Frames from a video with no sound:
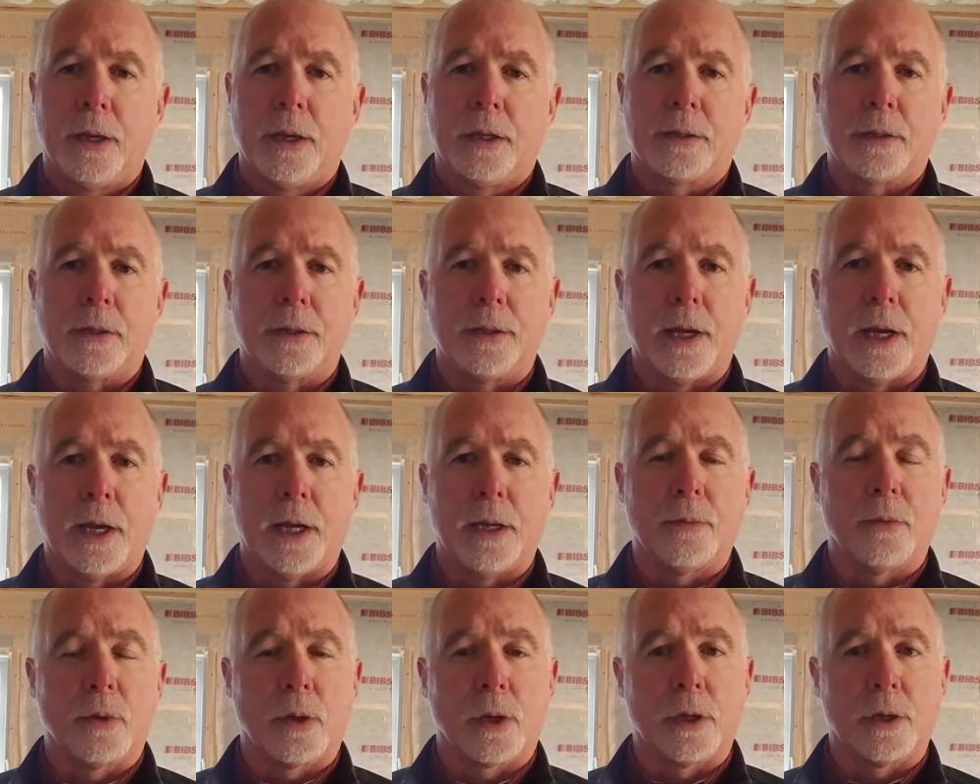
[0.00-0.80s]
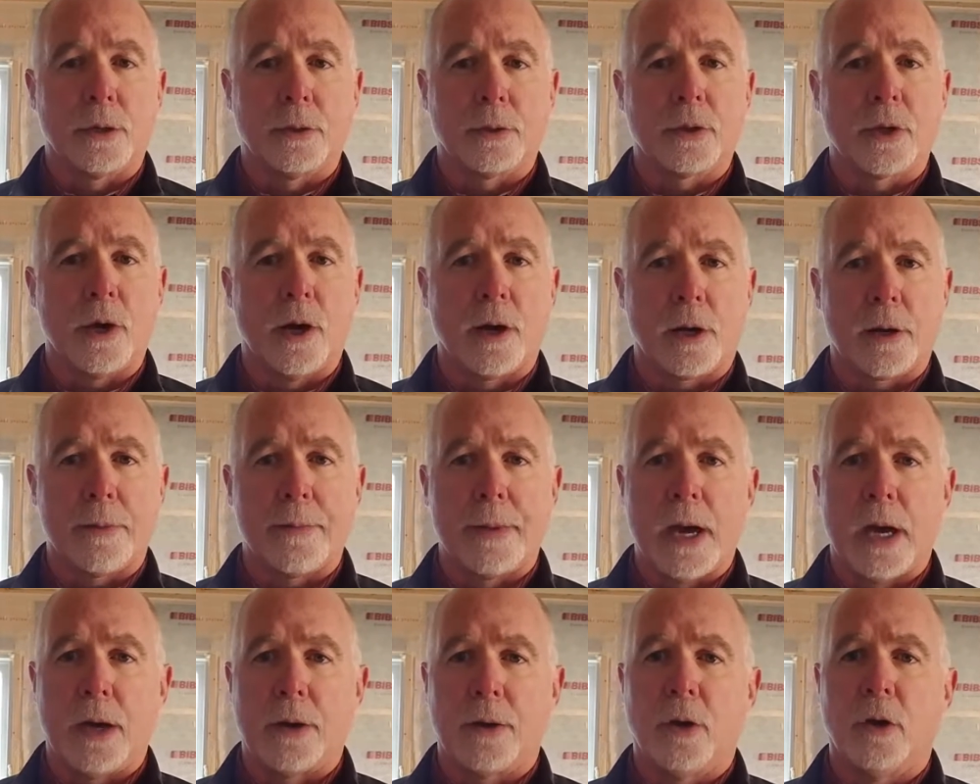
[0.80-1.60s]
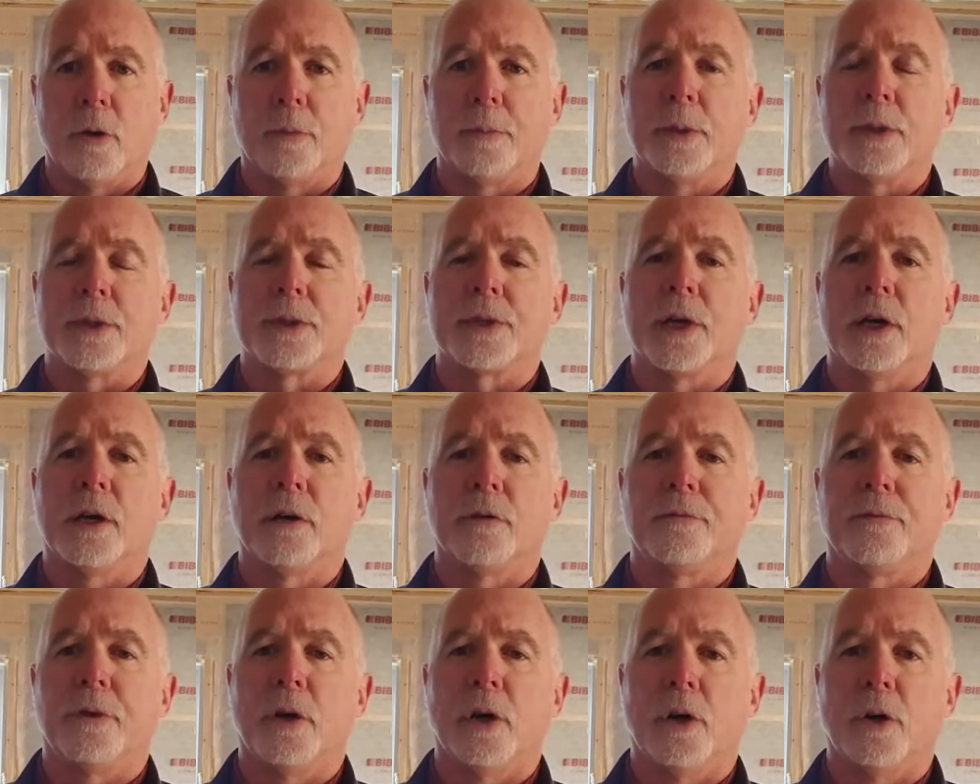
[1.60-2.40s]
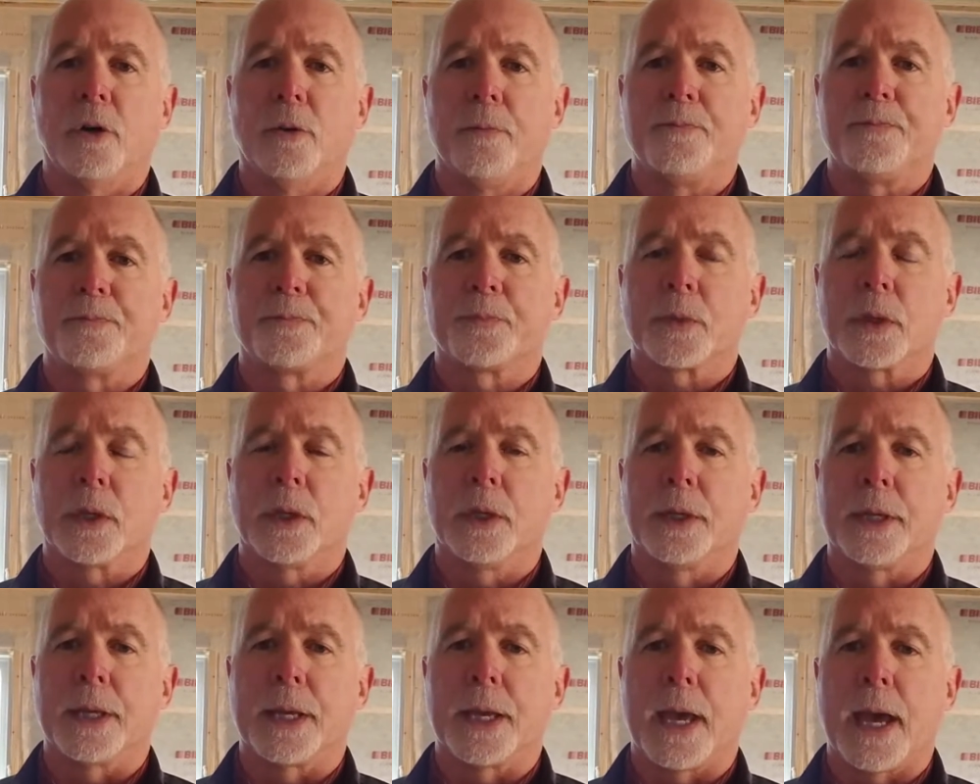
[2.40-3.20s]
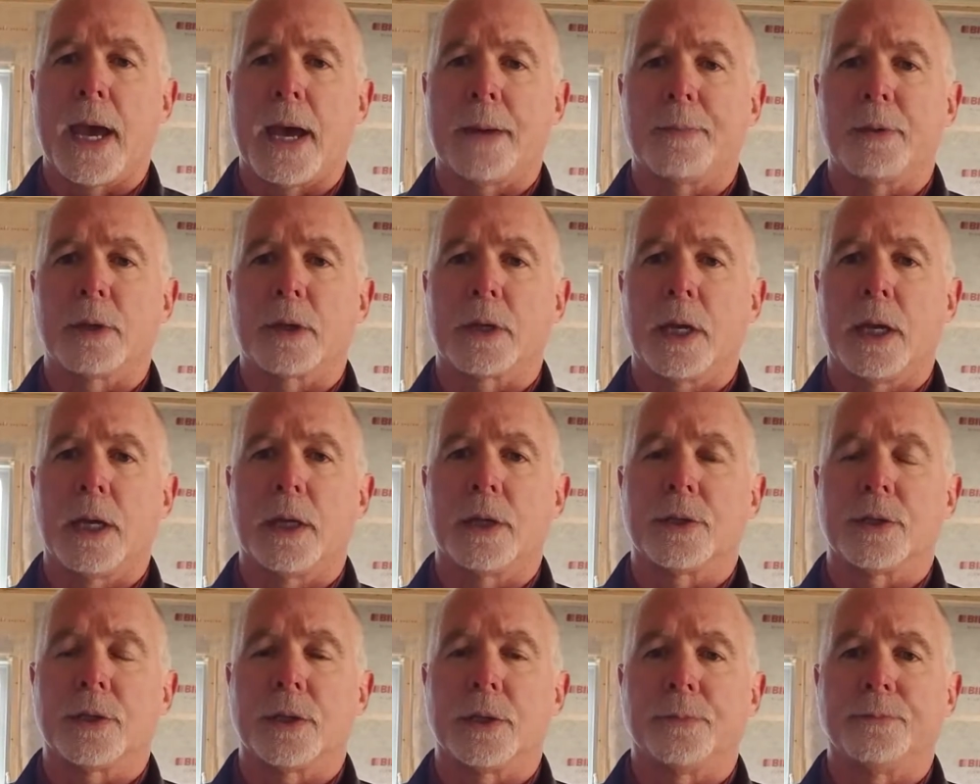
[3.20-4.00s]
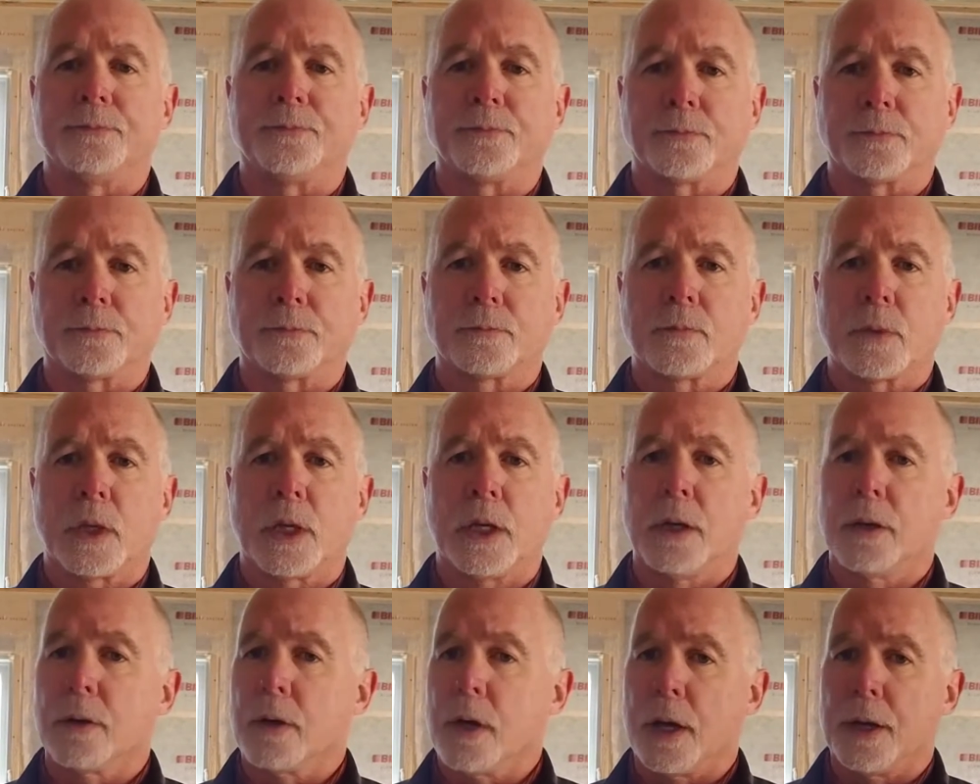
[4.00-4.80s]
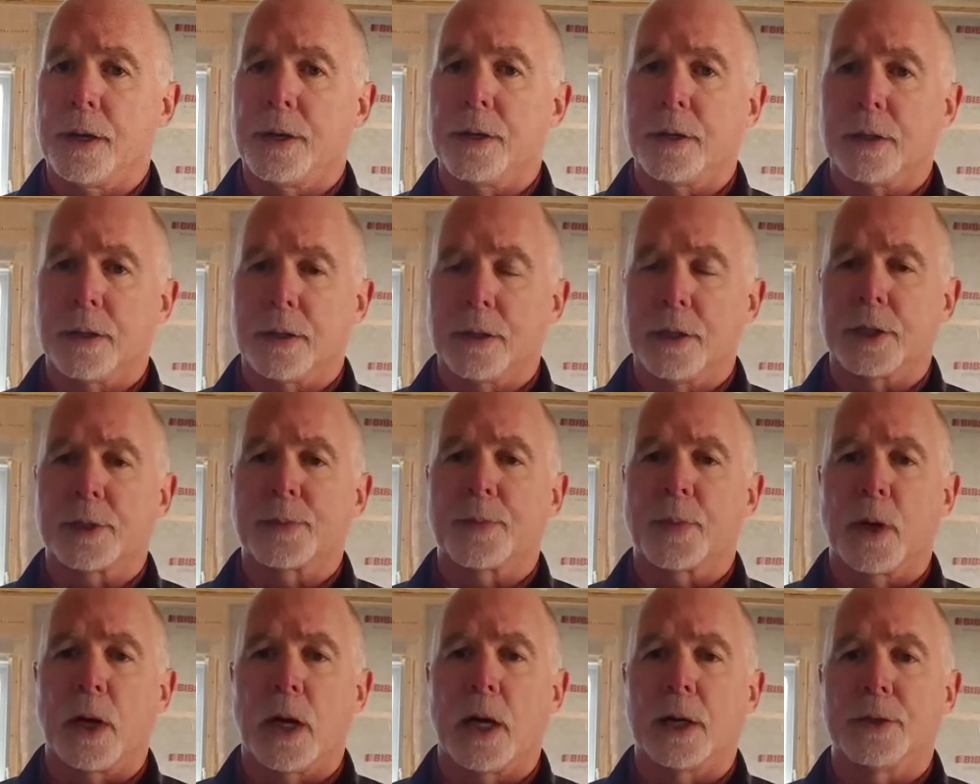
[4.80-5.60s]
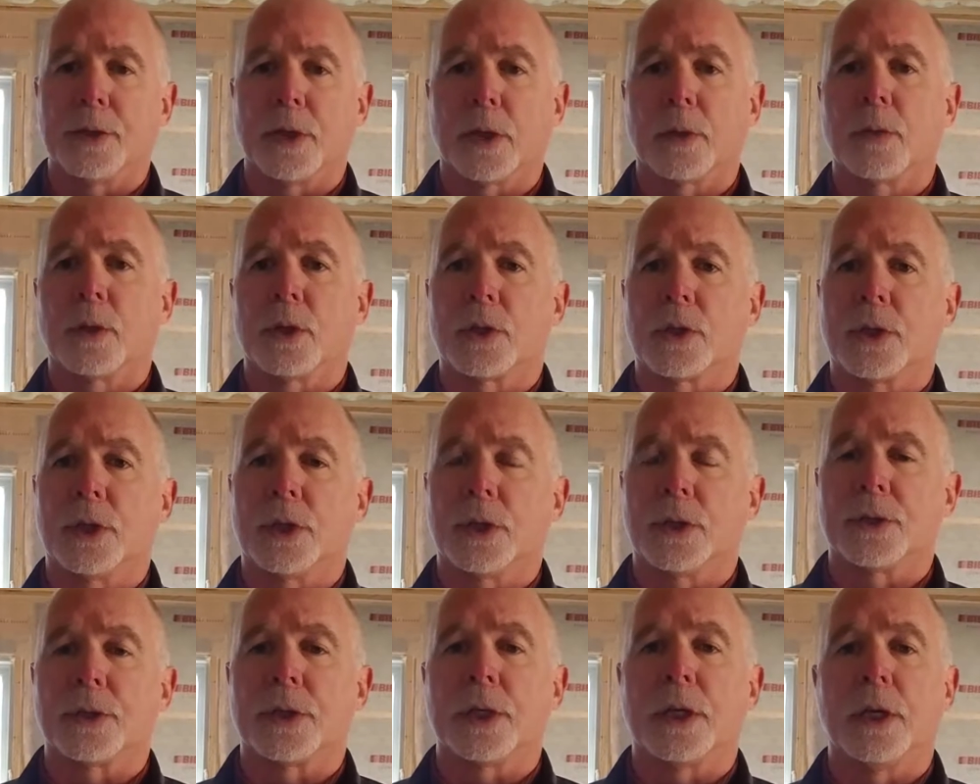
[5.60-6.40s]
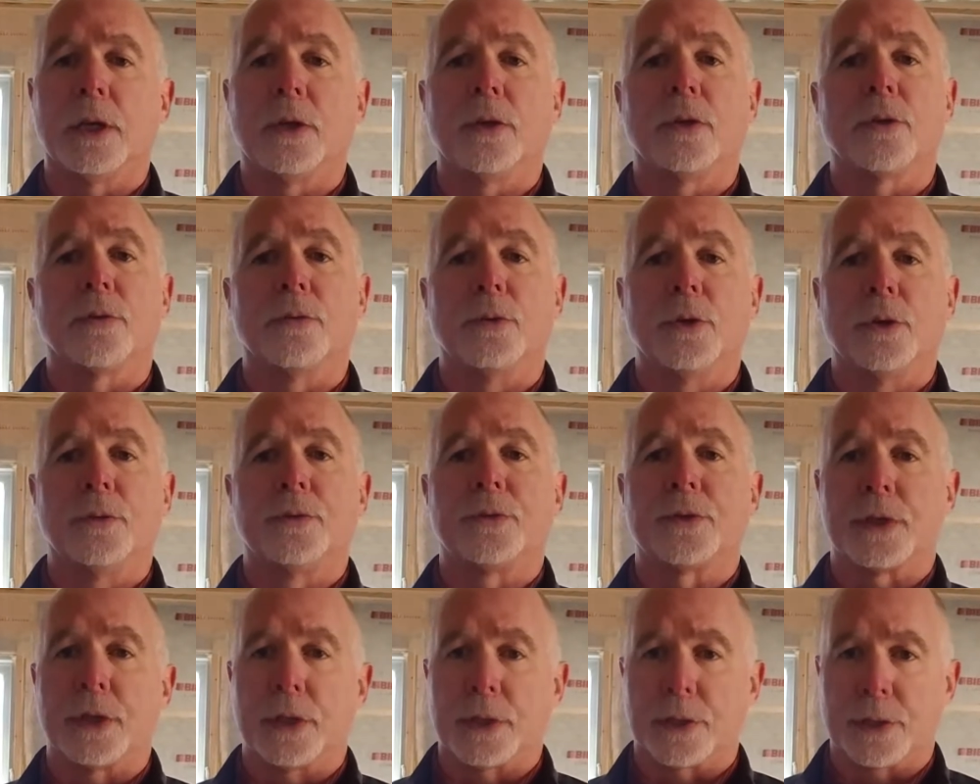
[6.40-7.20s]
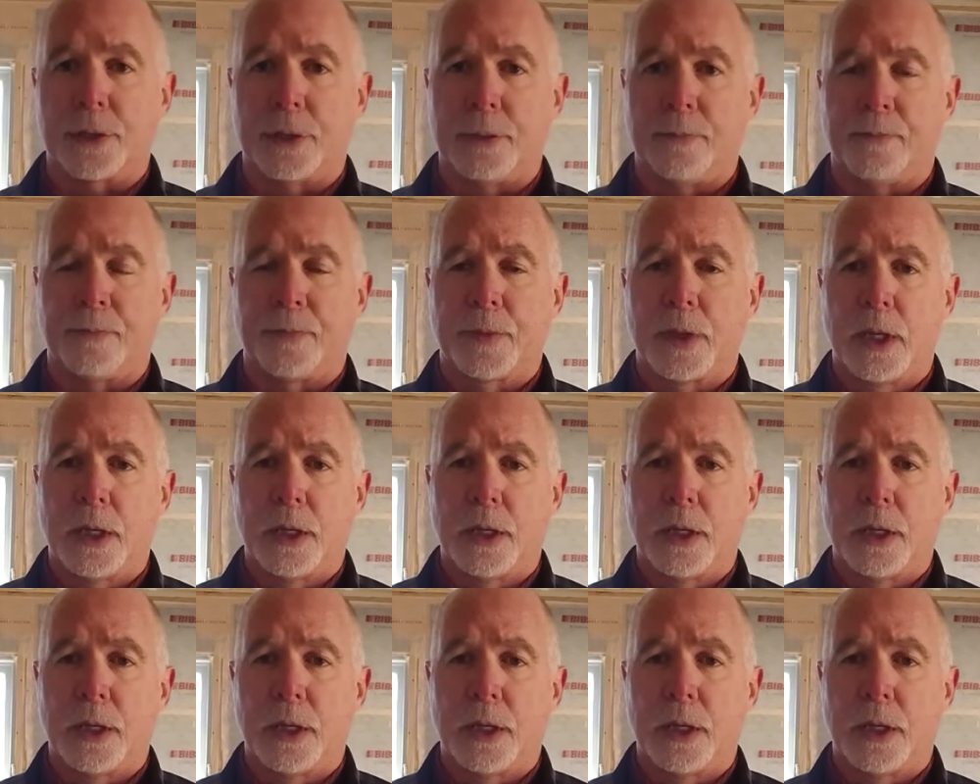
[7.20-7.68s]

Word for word: Today we're going to talk about open cell foam and the application here on this project which is in the roof system.